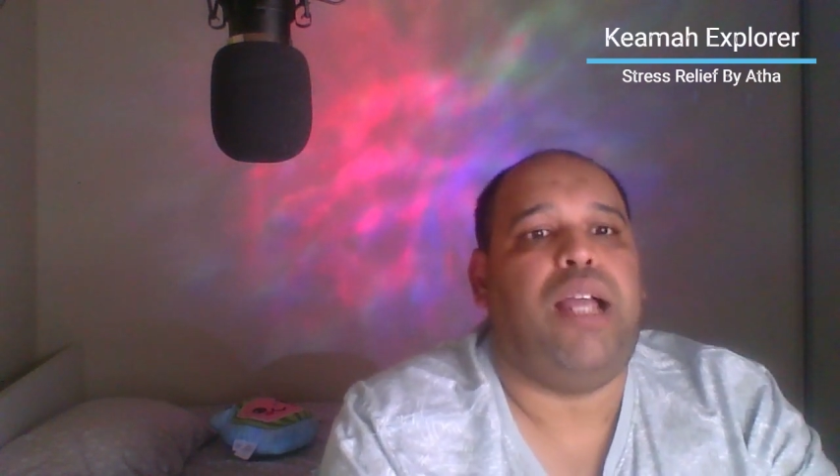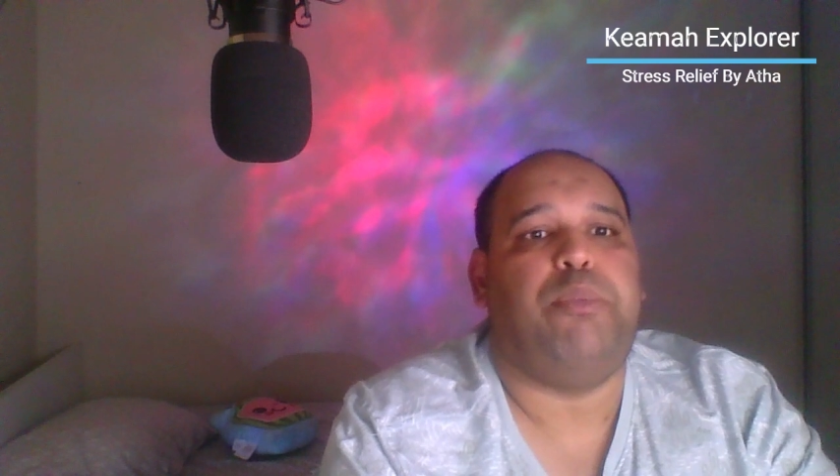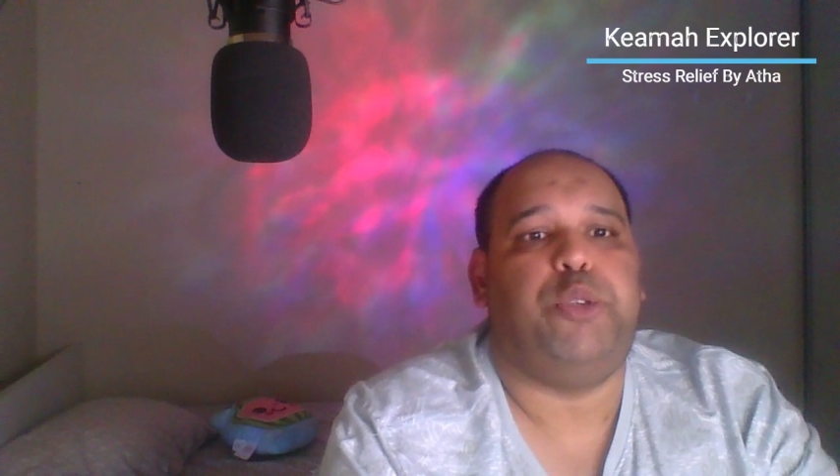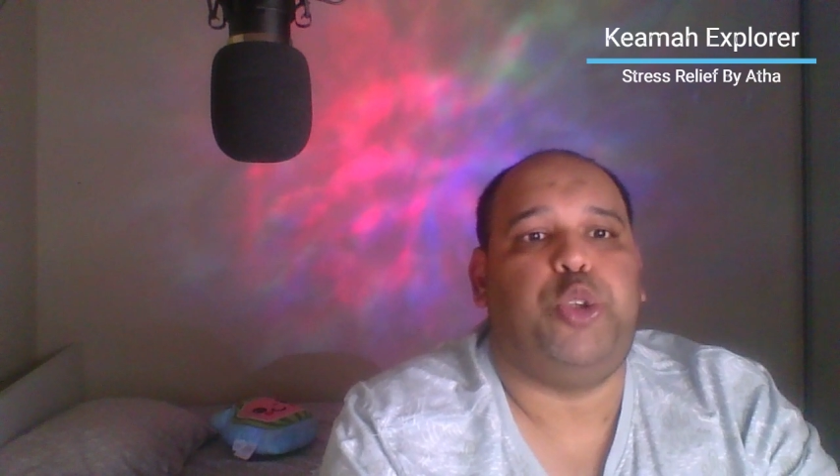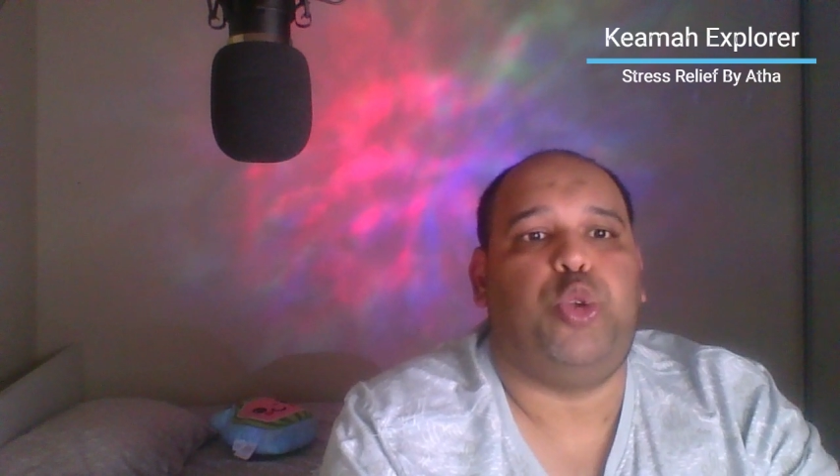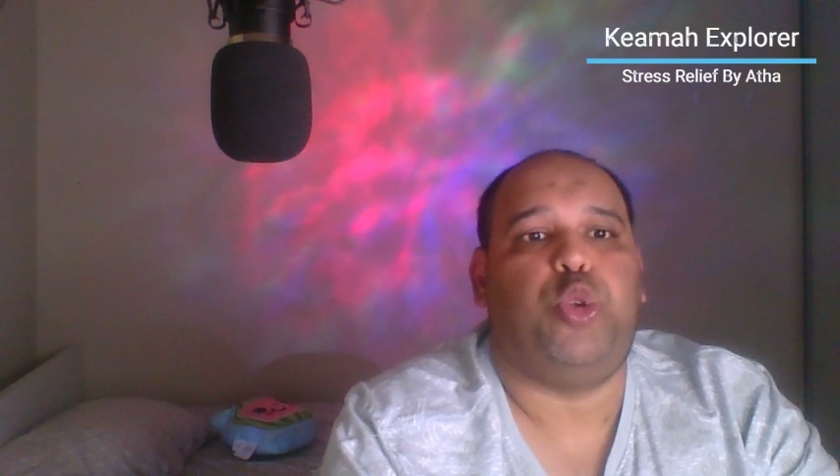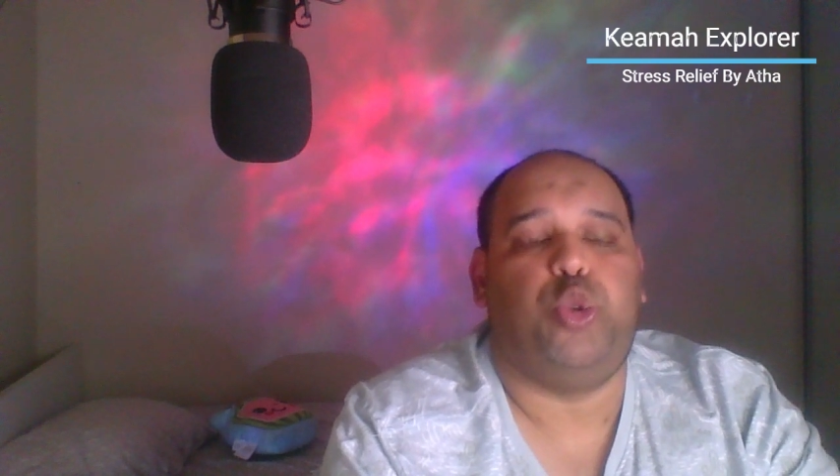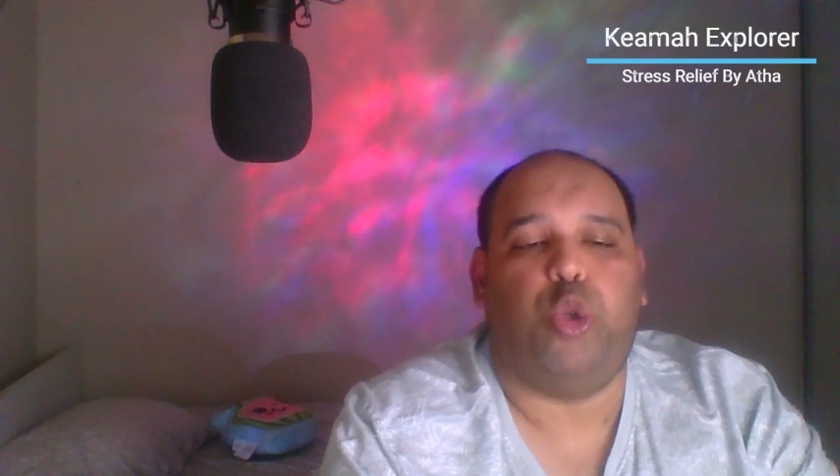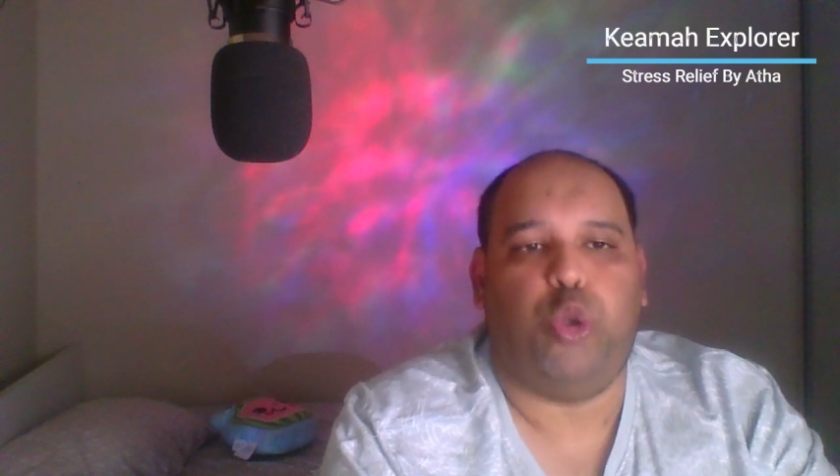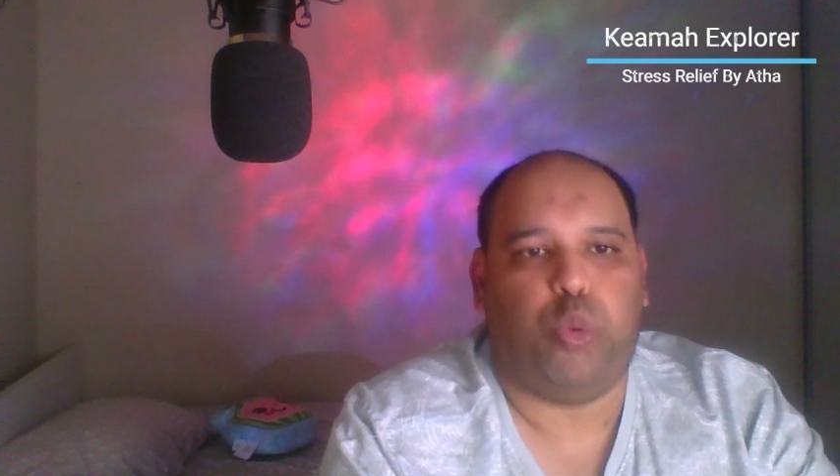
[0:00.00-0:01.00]
I'm sure
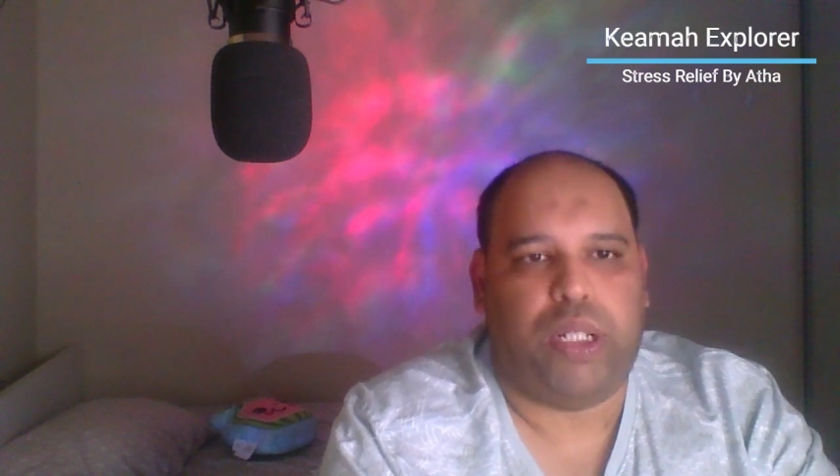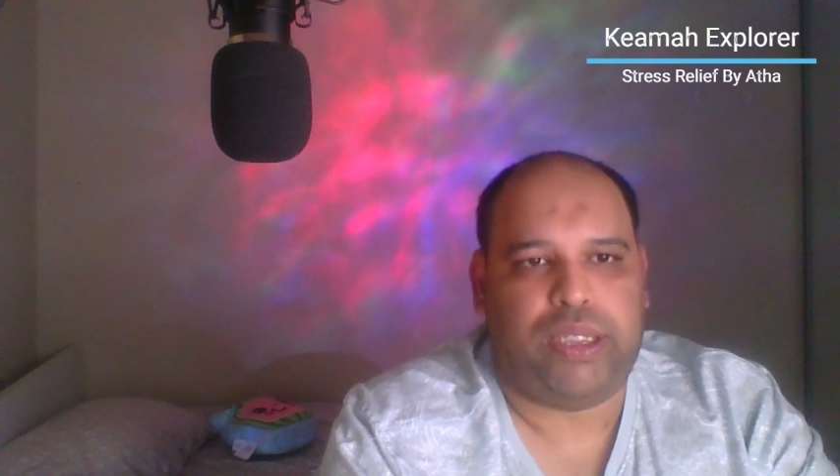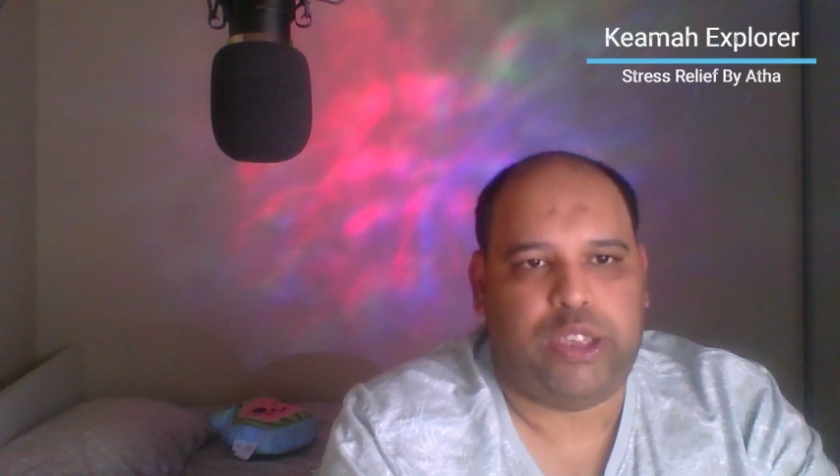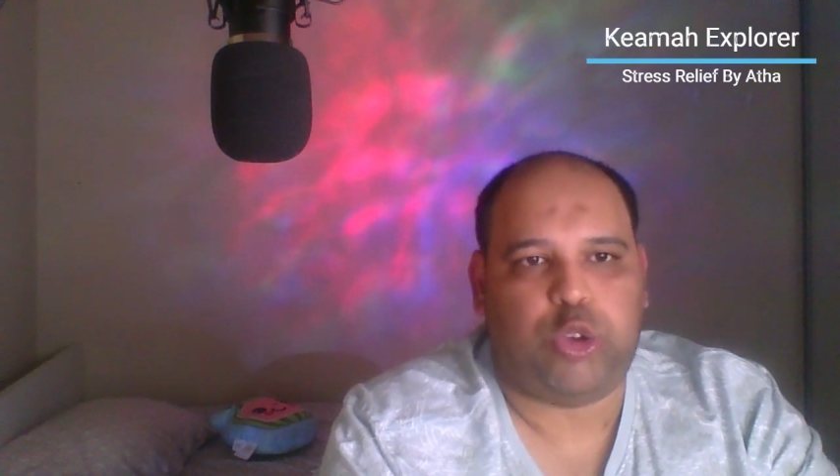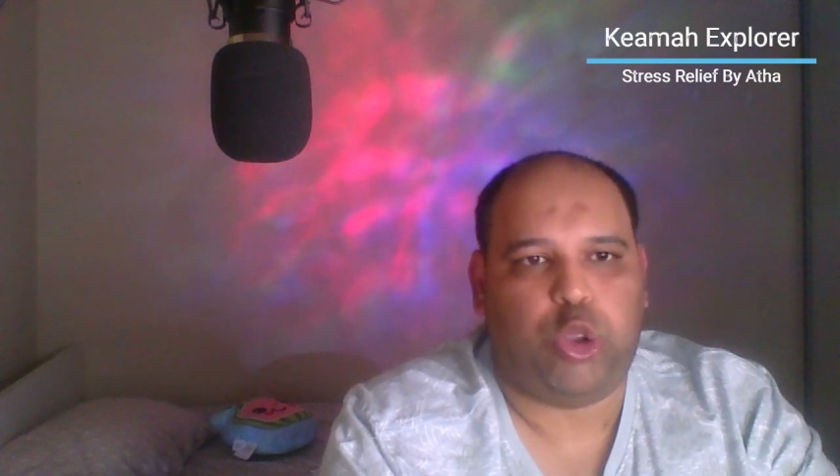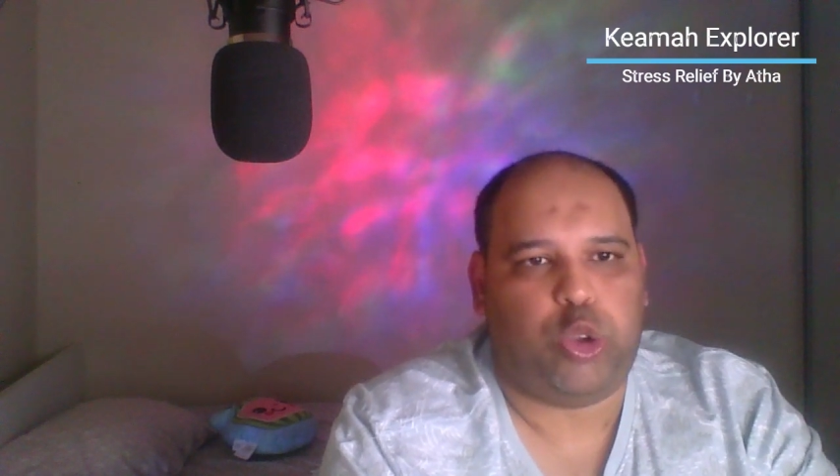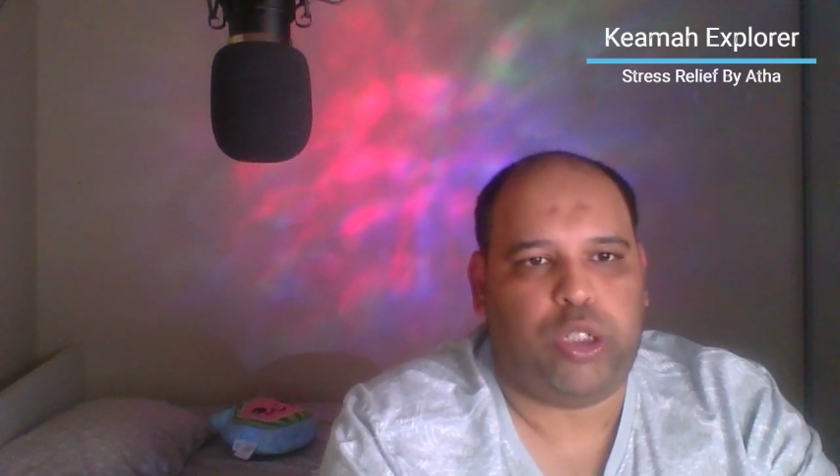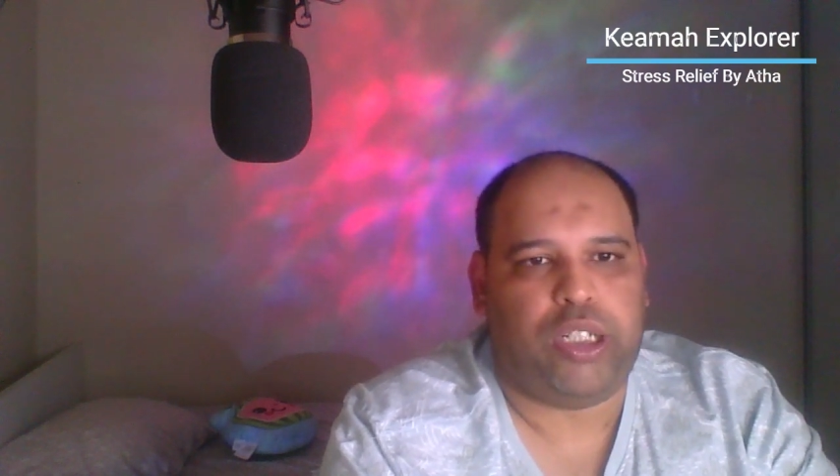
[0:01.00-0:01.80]
no one is going